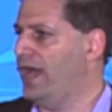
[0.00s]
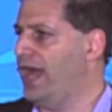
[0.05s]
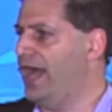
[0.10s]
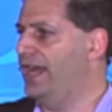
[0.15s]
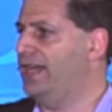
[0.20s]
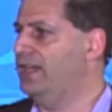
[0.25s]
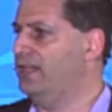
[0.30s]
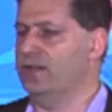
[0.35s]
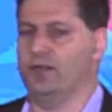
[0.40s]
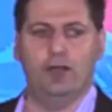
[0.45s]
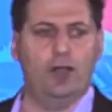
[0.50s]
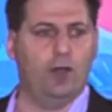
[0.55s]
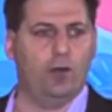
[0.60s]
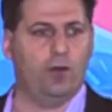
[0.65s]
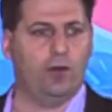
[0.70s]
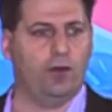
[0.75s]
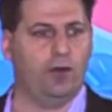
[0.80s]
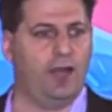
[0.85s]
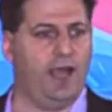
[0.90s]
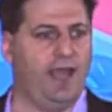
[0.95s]
I didn't know
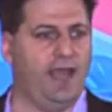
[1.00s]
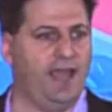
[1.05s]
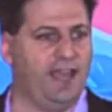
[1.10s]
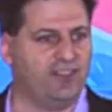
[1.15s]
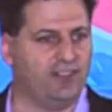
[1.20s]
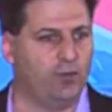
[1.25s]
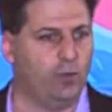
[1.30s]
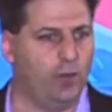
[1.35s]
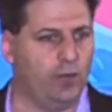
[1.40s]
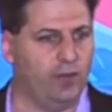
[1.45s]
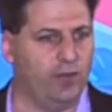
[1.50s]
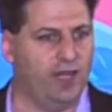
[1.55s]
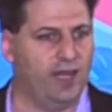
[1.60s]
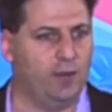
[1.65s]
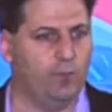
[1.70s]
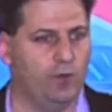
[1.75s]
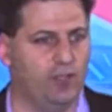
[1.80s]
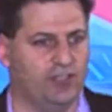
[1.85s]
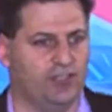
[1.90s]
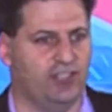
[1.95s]
her. I asked her what her
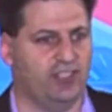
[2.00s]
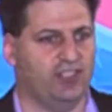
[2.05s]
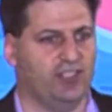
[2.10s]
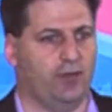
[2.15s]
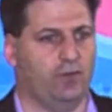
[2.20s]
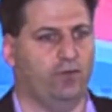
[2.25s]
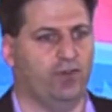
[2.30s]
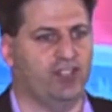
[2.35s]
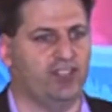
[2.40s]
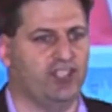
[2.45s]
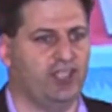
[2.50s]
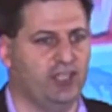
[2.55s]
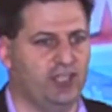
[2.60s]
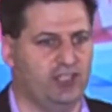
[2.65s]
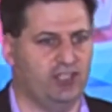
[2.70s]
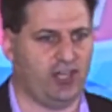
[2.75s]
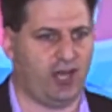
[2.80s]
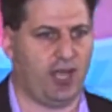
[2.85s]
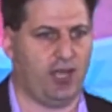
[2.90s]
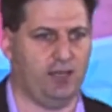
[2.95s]
name was. She said, Rashida
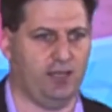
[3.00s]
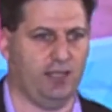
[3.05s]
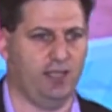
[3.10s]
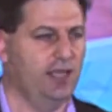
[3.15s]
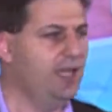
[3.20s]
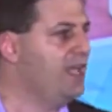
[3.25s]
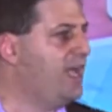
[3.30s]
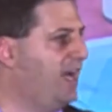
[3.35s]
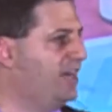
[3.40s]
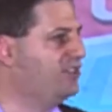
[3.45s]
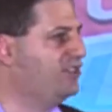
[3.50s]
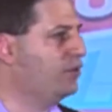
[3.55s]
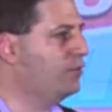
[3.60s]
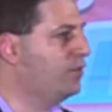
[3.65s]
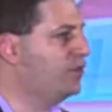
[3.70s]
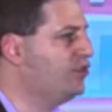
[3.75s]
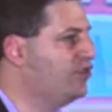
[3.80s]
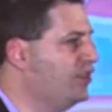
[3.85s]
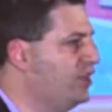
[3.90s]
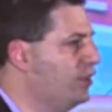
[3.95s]
Jolly. I said,
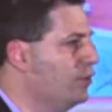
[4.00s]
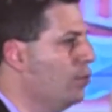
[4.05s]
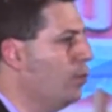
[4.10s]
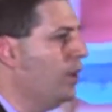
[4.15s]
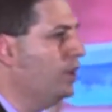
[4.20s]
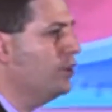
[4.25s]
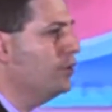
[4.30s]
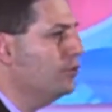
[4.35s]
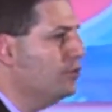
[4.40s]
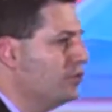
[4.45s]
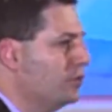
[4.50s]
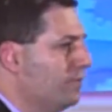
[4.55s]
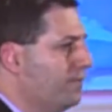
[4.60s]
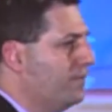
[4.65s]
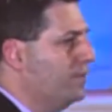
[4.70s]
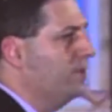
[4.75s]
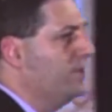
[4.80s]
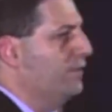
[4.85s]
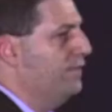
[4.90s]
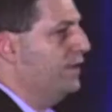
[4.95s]
Rashida, what do you do
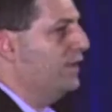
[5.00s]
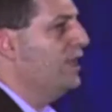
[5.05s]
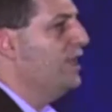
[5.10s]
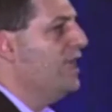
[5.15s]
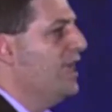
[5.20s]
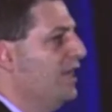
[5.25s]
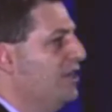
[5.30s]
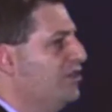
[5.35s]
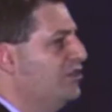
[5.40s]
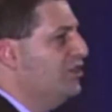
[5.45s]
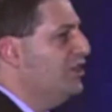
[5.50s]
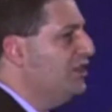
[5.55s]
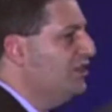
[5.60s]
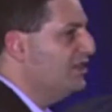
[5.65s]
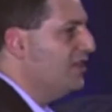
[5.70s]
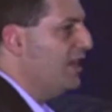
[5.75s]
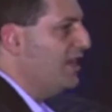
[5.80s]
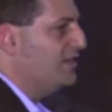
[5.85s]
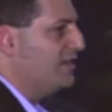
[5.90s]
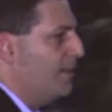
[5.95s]
for a living? And she
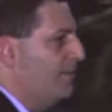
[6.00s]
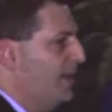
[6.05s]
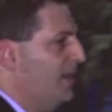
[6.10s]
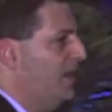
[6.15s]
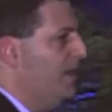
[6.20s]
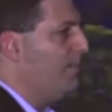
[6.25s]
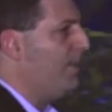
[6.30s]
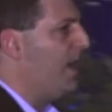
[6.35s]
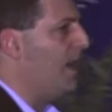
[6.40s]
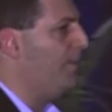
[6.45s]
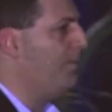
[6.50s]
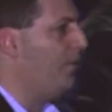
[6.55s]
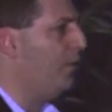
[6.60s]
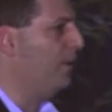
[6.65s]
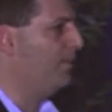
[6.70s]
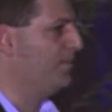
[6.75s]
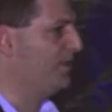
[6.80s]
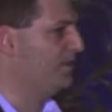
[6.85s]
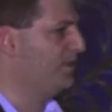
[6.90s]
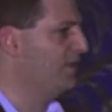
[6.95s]
says, I'm a hip-hop
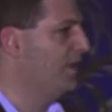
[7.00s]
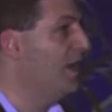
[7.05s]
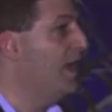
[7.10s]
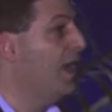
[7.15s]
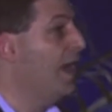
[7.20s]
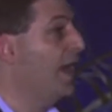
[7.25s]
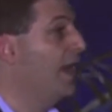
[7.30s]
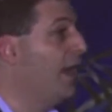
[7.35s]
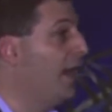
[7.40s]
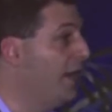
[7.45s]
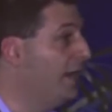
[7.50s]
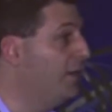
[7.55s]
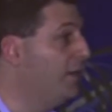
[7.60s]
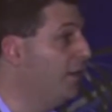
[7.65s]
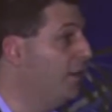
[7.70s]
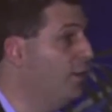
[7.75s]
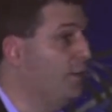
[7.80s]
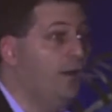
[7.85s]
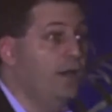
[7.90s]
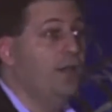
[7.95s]
harpist. And I
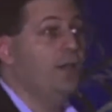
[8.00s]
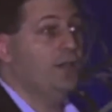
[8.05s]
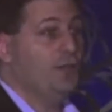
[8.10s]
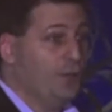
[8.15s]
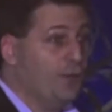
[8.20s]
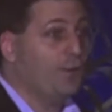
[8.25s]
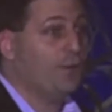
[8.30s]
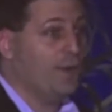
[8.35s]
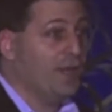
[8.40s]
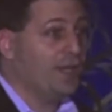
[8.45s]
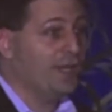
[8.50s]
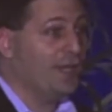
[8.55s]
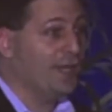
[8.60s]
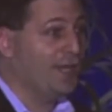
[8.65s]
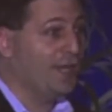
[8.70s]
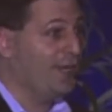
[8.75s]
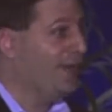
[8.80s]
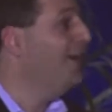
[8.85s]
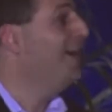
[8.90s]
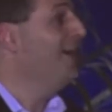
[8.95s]
know you're
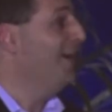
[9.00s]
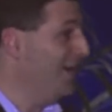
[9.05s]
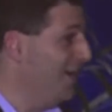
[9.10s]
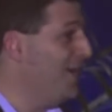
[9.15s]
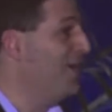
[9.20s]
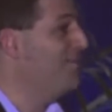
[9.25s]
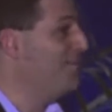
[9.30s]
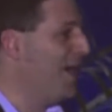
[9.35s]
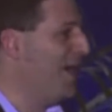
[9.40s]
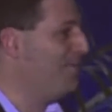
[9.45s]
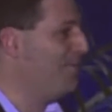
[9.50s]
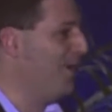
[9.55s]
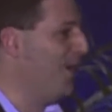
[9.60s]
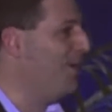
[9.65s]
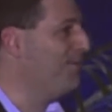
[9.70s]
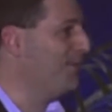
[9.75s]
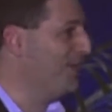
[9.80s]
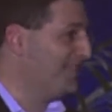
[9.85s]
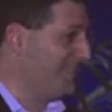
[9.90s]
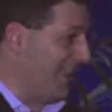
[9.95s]
thinking, a hip-hop
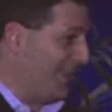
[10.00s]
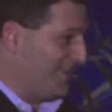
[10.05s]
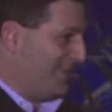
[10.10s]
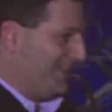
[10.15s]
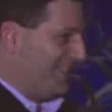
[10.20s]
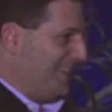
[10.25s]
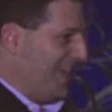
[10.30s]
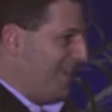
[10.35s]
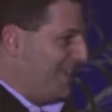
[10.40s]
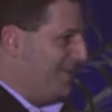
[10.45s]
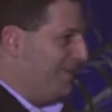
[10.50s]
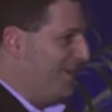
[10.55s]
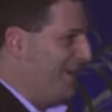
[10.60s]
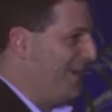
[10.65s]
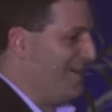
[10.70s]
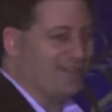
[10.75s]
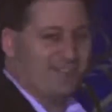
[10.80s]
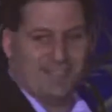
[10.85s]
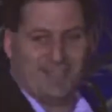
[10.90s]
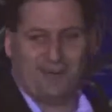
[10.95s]
harpist? That's exactly what
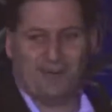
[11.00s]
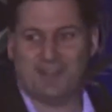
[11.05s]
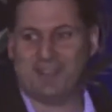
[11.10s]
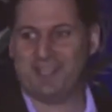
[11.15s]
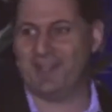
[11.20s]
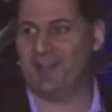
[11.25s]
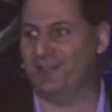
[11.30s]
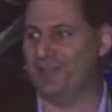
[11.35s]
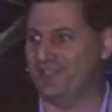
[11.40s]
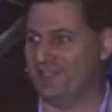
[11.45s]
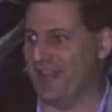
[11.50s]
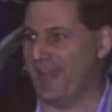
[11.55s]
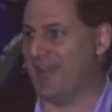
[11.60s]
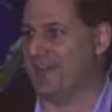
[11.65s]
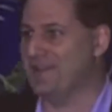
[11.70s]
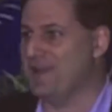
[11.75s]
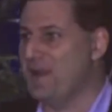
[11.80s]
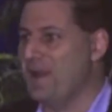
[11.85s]
I was thinking. What the hell is that?